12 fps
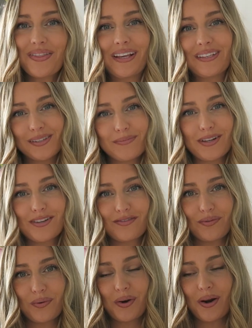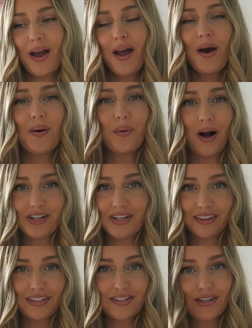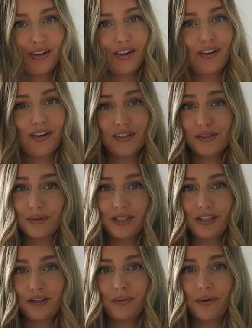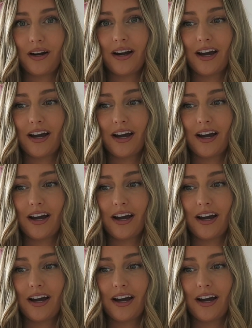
Thanks so much for watching this nursery tour.